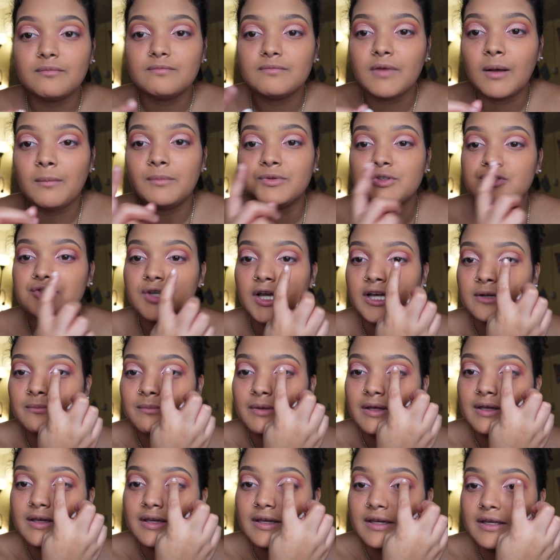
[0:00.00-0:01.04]
I'm gonna try to
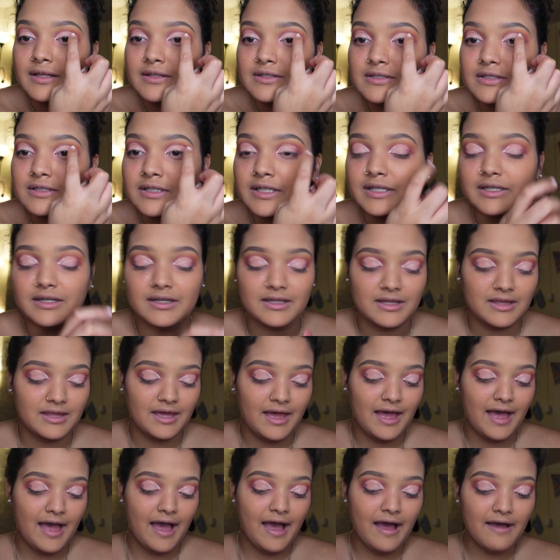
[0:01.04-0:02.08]
make it into like the
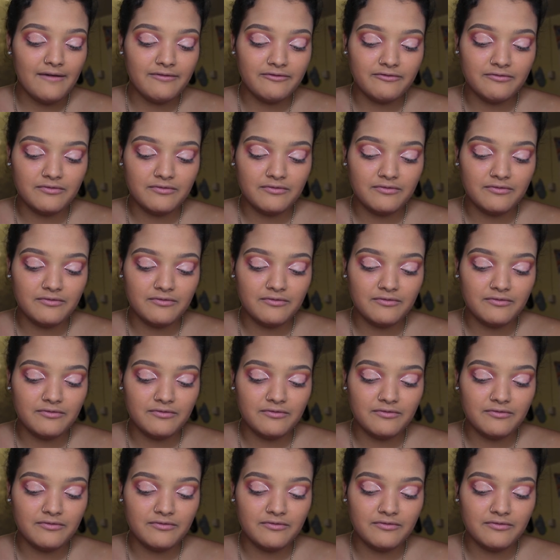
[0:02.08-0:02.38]
half.